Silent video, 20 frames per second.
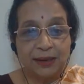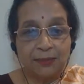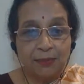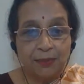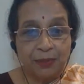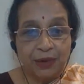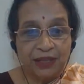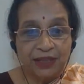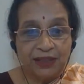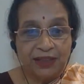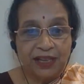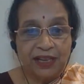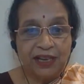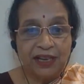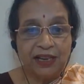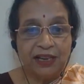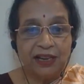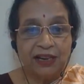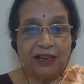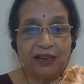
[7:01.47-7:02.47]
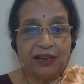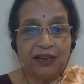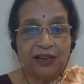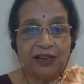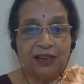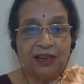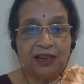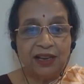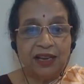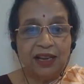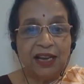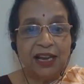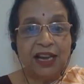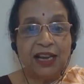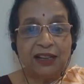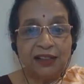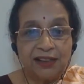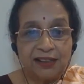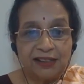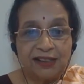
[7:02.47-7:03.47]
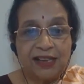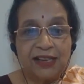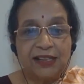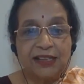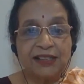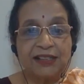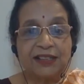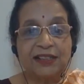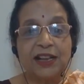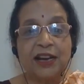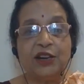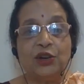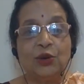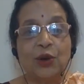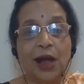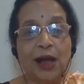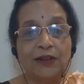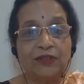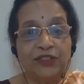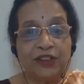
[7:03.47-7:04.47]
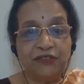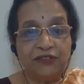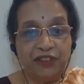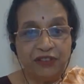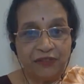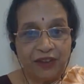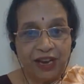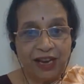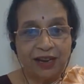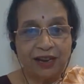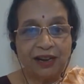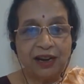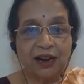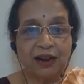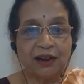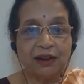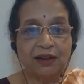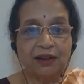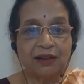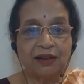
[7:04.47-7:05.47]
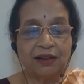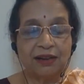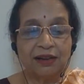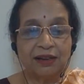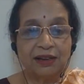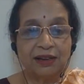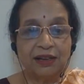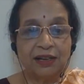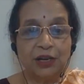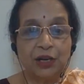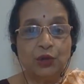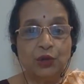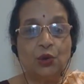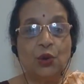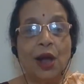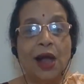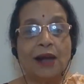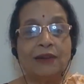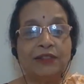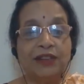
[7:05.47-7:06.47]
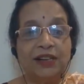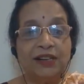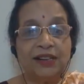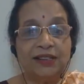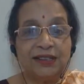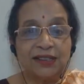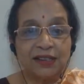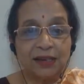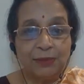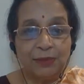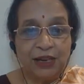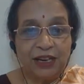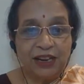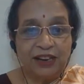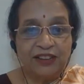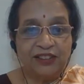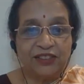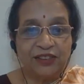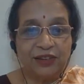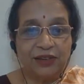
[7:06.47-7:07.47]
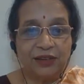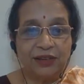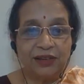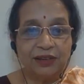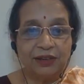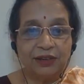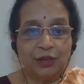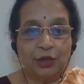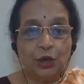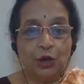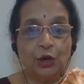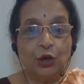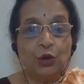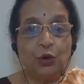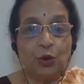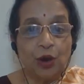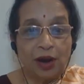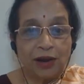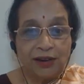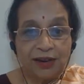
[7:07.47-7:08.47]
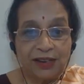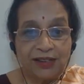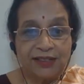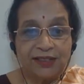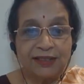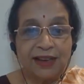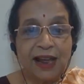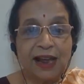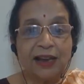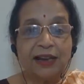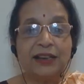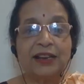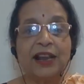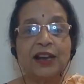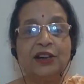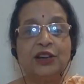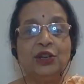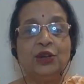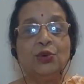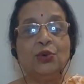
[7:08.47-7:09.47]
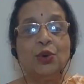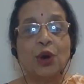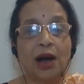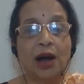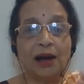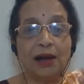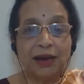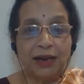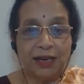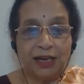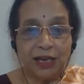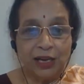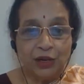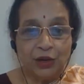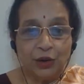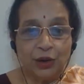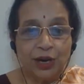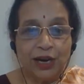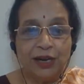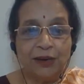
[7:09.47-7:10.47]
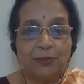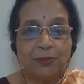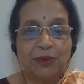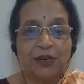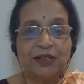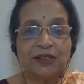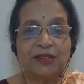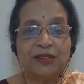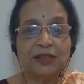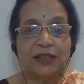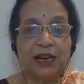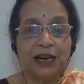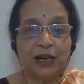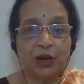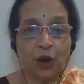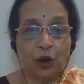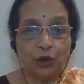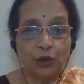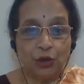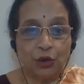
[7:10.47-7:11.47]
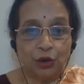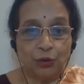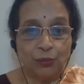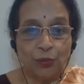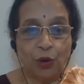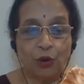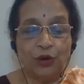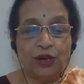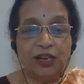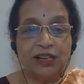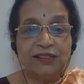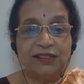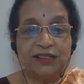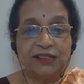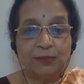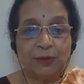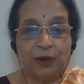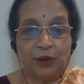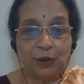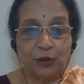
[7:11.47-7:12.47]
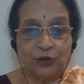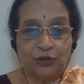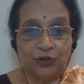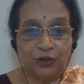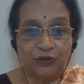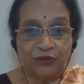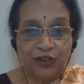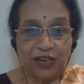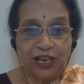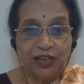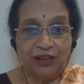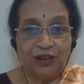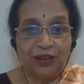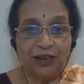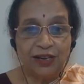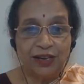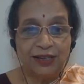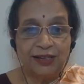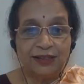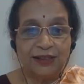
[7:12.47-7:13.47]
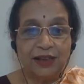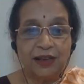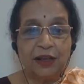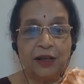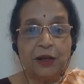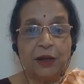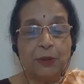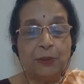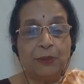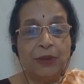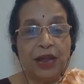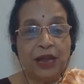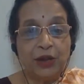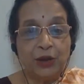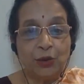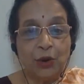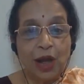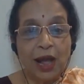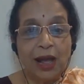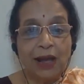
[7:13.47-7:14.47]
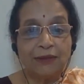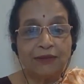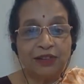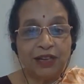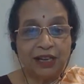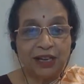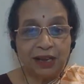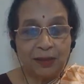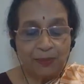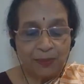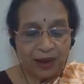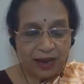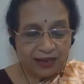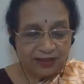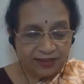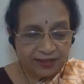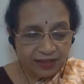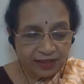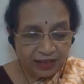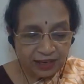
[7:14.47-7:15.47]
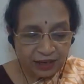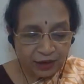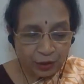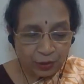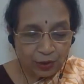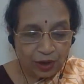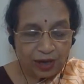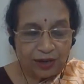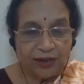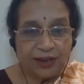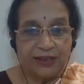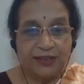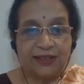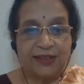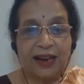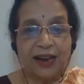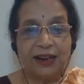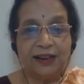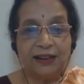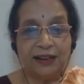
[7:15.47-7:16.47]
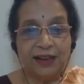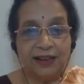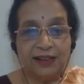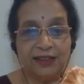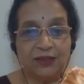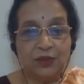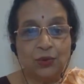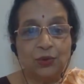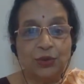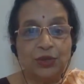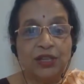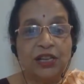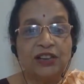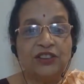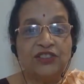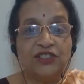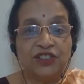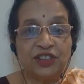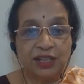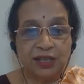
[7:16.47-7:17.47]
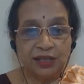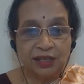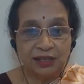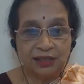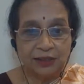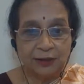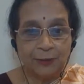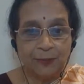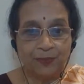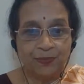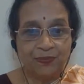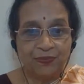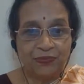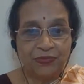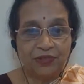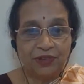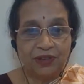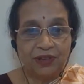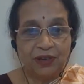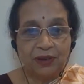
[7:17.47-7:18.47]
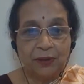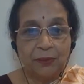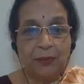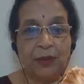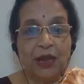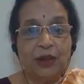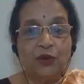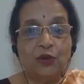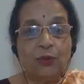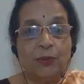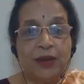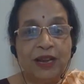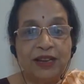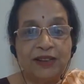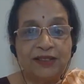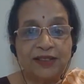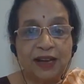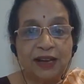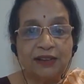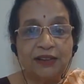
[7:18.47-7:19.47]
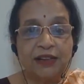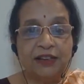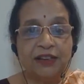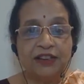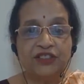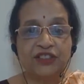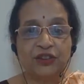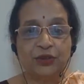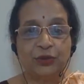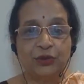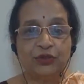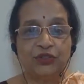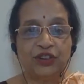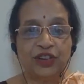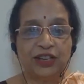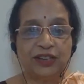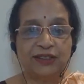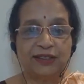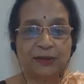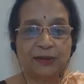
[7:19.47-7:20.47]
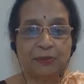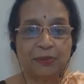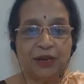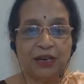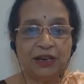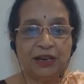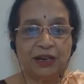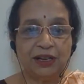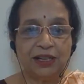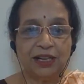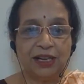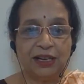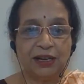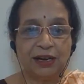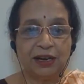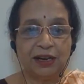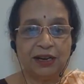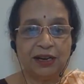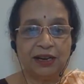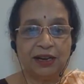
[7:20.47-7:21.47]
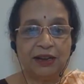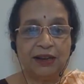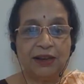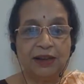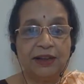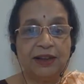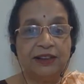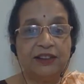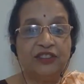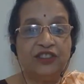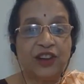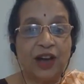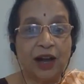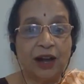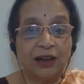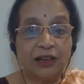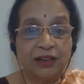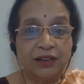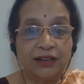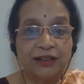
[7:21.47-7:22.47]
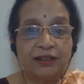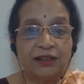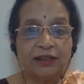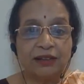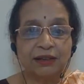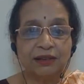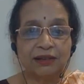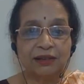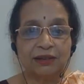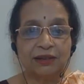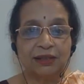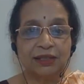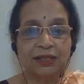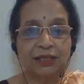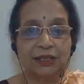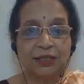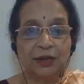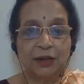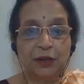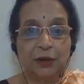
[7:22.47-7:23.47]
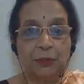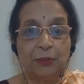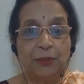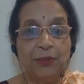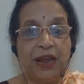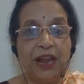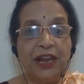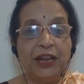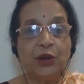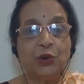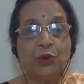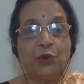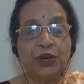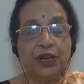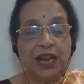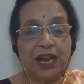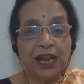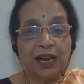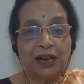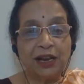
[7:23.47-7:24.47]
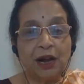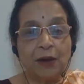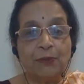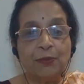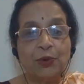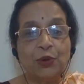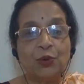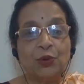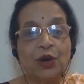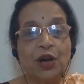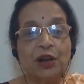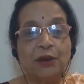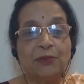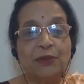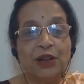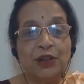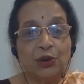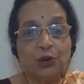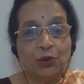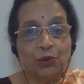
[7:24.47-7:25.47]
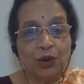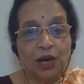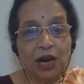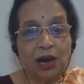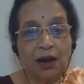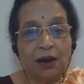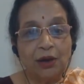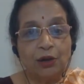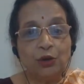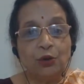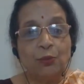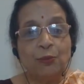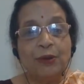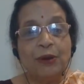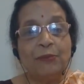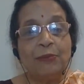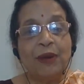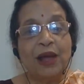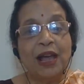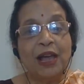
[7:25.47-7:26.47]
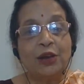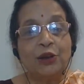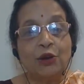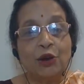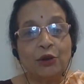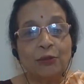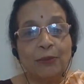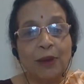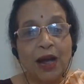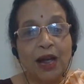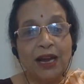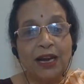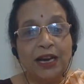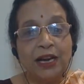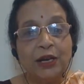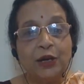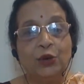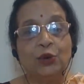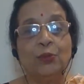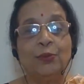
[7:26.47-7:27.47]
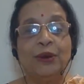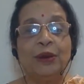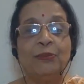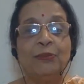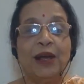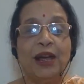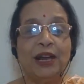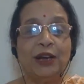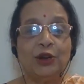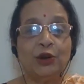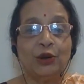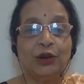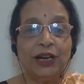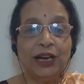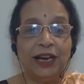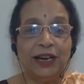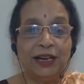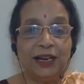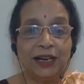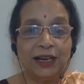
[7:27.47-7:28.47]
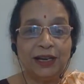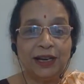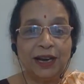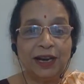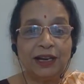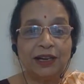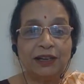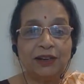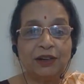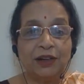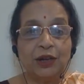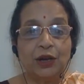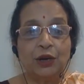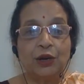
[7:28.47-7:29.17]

sampatti in the sense that you have the viveka, you have the discrimination to understand that you are an ignorant person and all your bondage is because of ignorance. May you have the capacity to understand this uttishtata. May you be a sadhana chatushtaya sampanna adhikari. Jagrata. May you take up to karma yoga to prepare your mind, to prepare your intellect